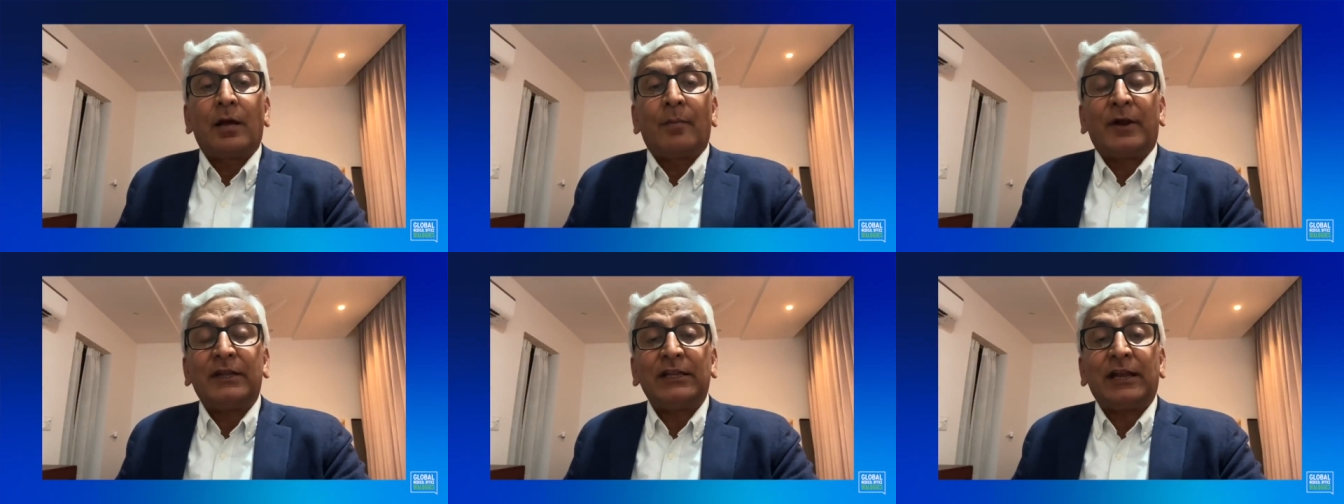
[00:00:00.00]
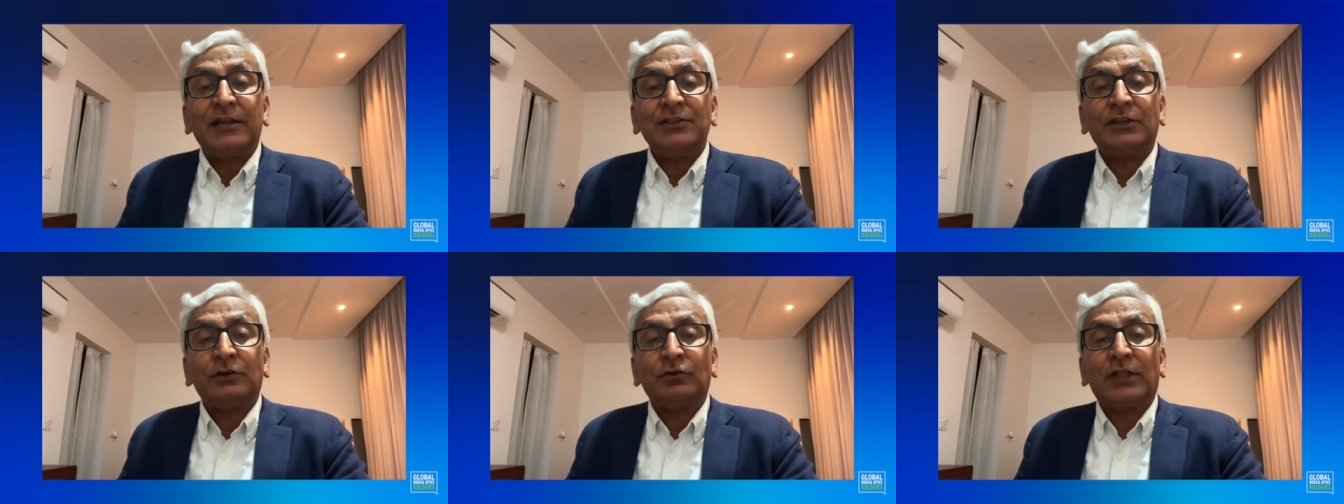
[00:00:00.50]
But in
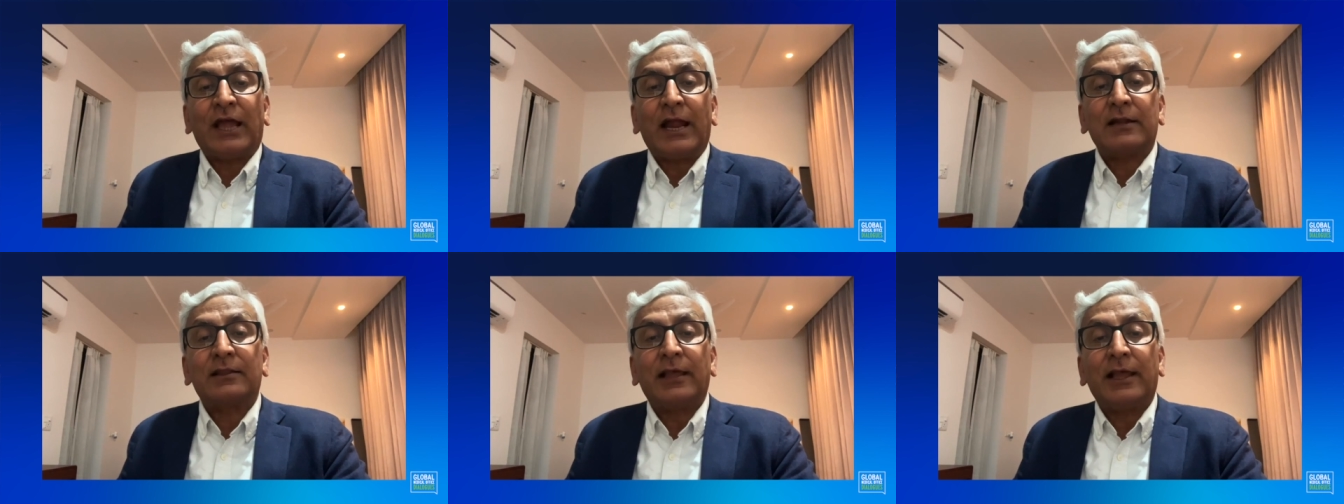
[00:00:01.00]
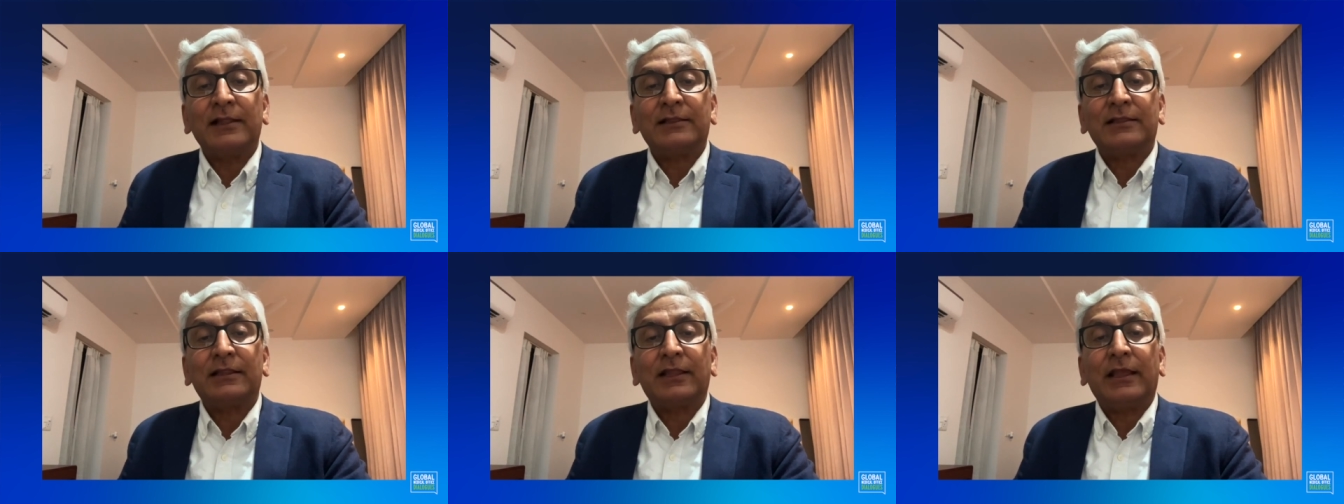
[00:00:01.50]
addition to that, the Health
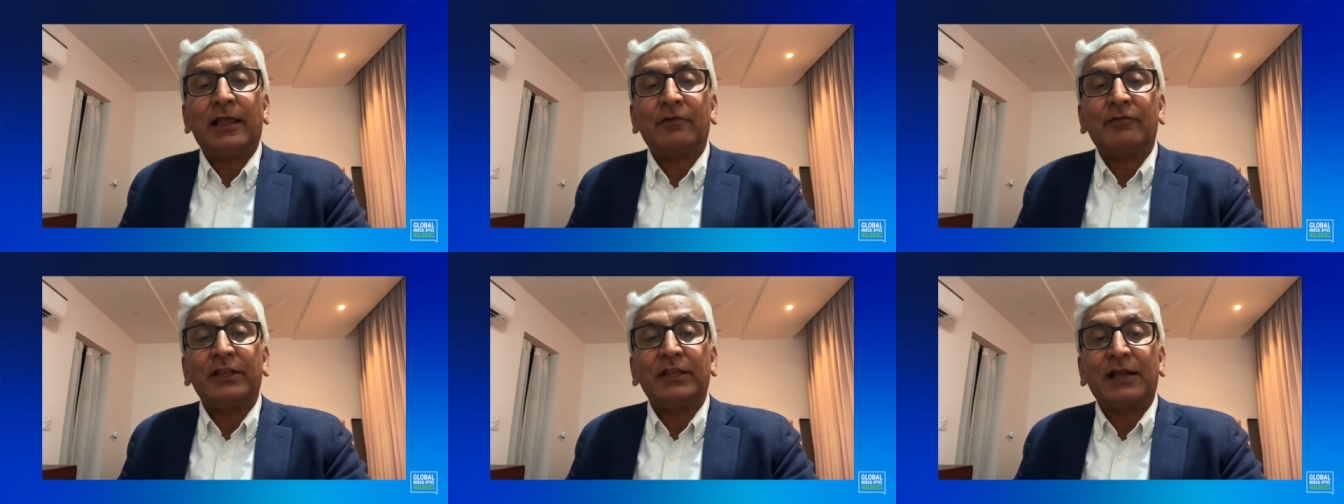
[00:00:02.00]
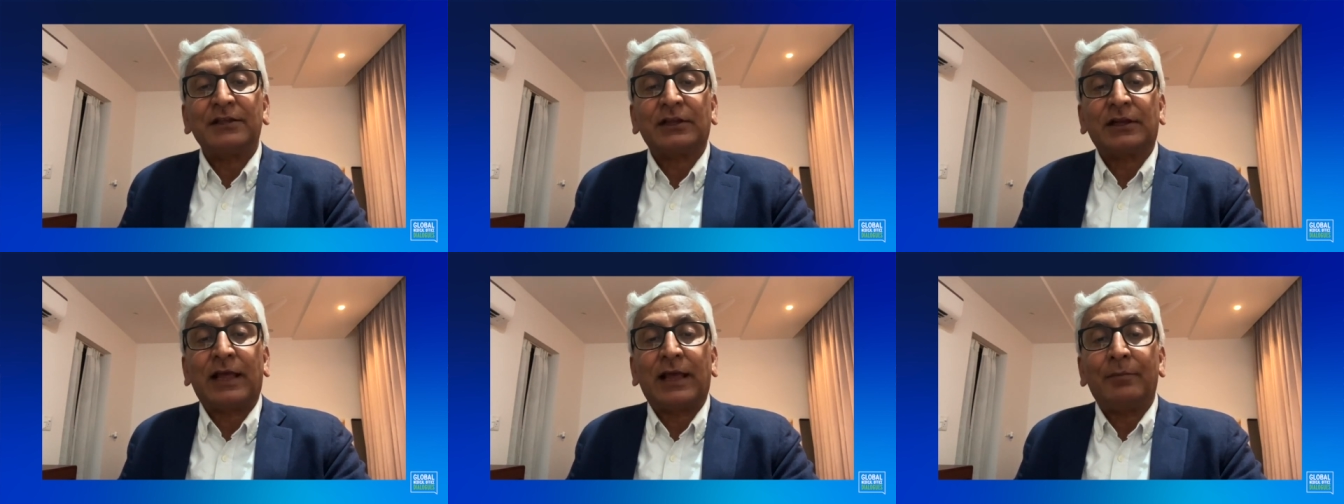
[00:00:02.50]
Equity Action
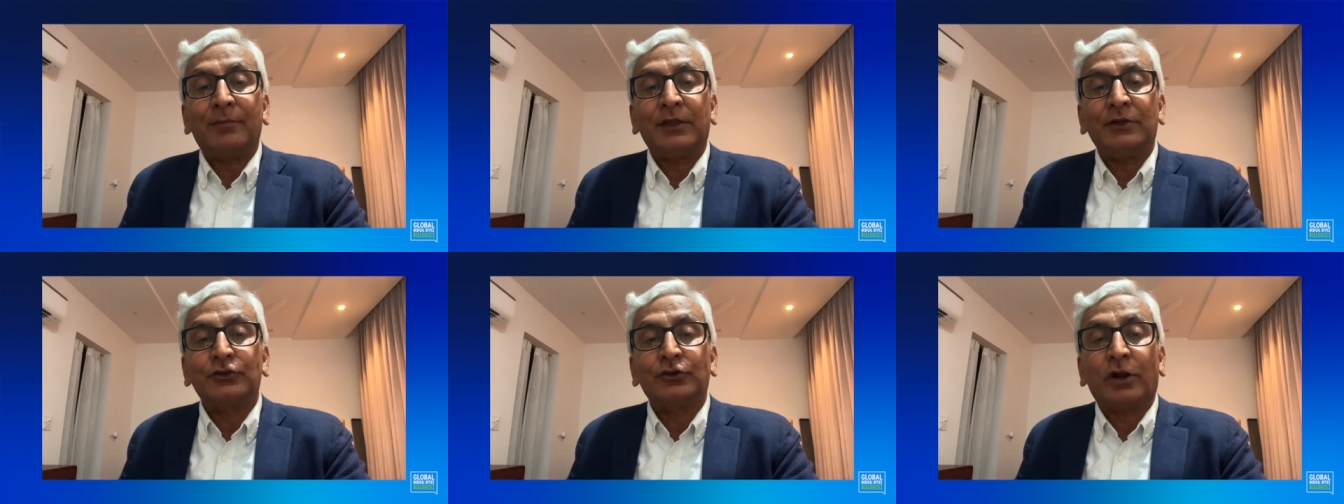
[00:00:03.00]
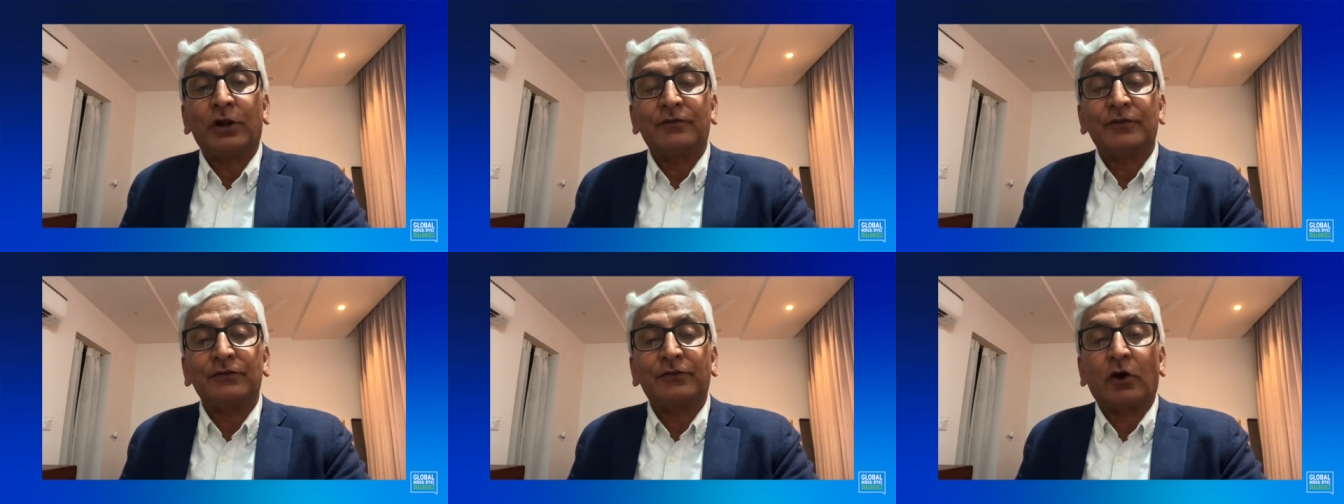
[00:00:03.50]
Lab, in short,
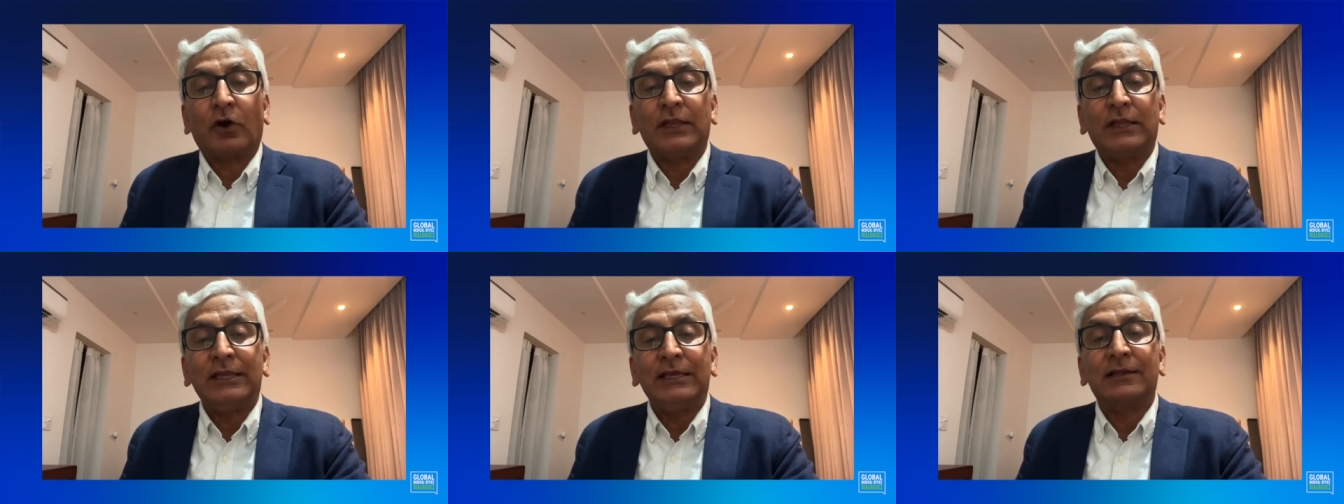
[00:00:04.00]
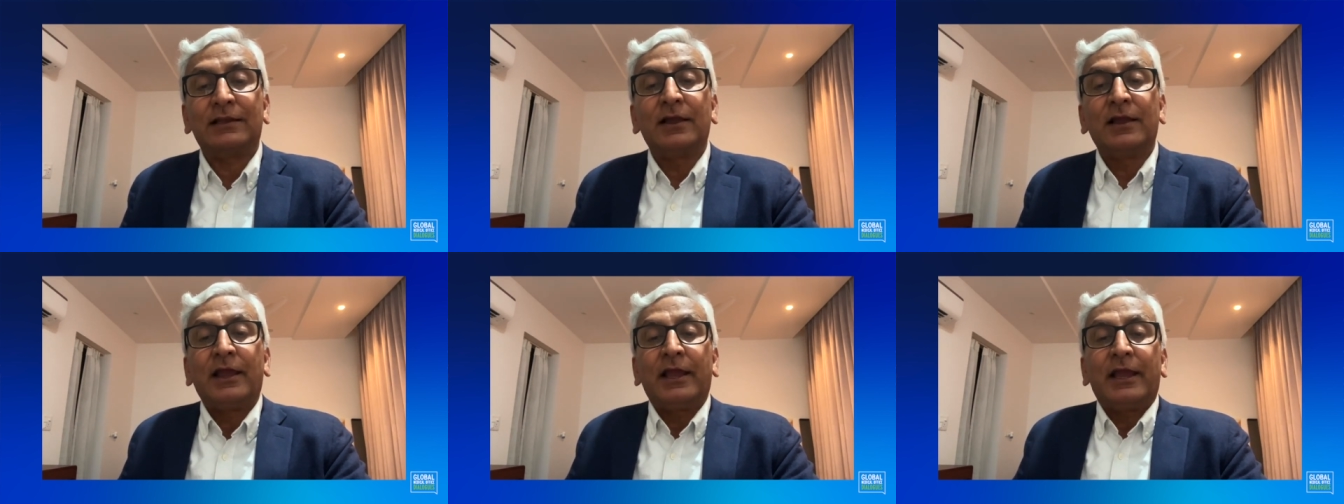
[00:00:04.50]
which we call HEAL,
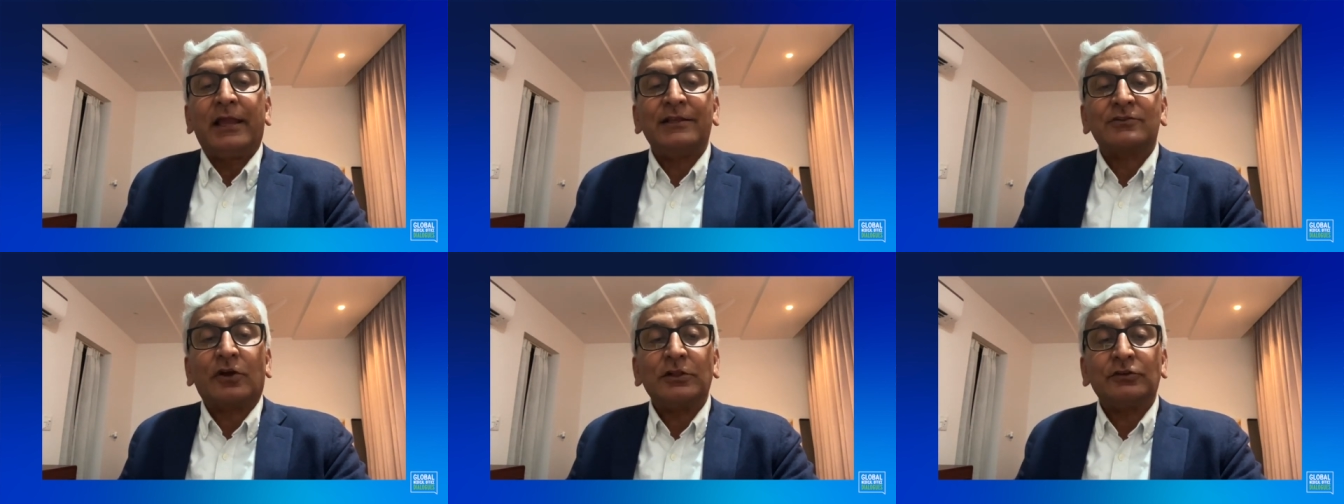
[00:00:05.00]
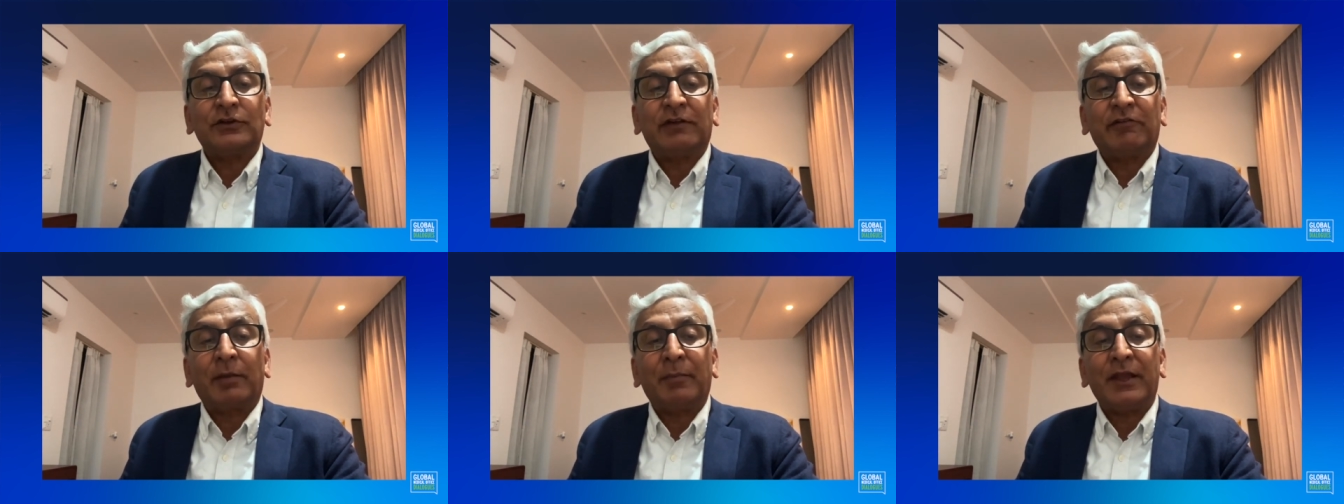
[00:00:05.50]
it is also
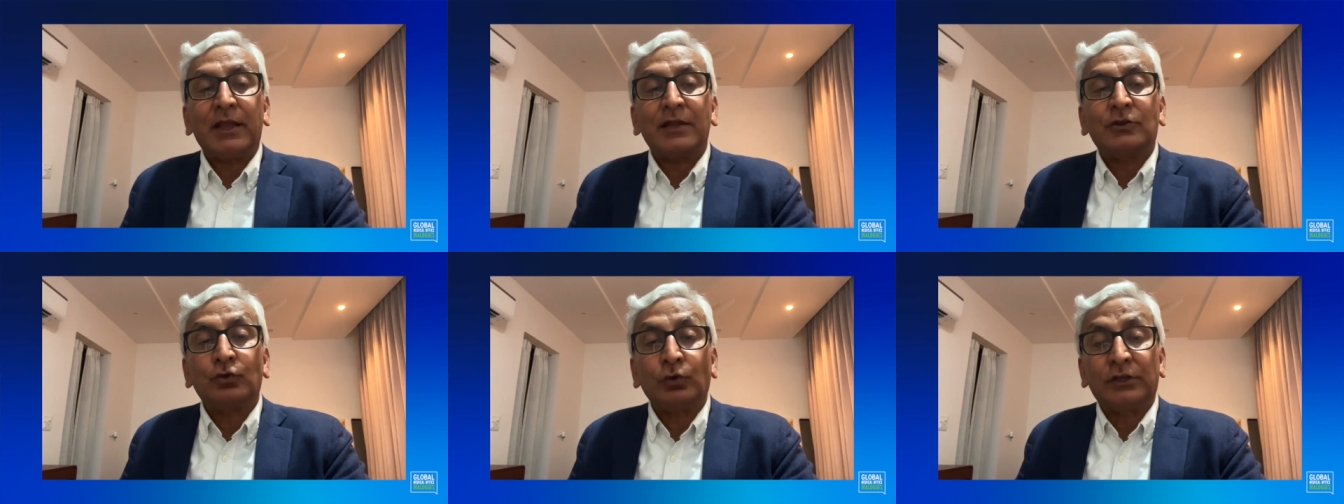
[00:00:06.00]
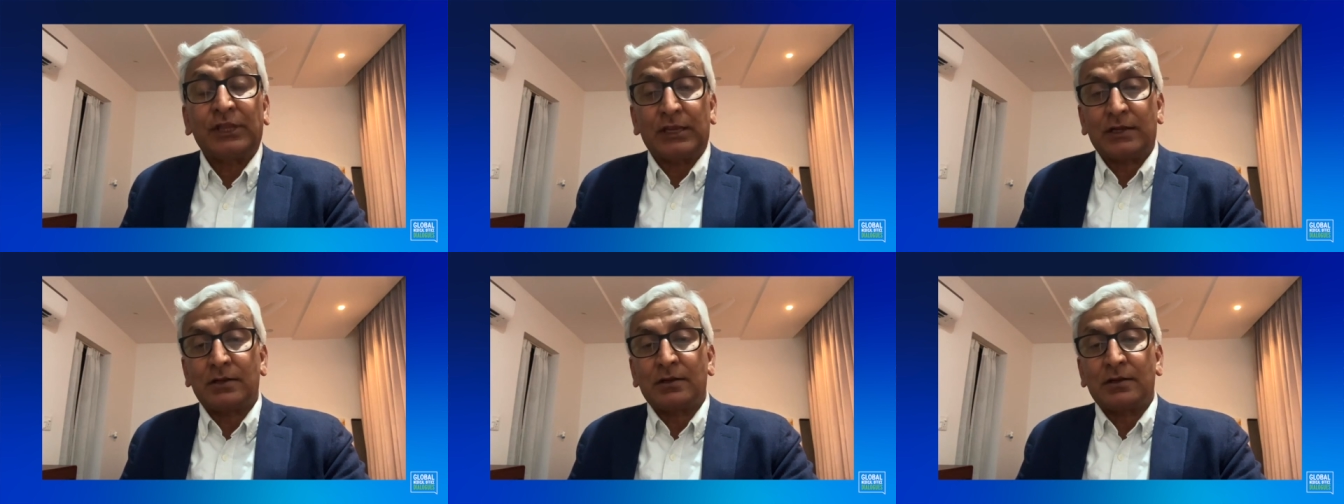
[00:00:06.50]
developing a toolkit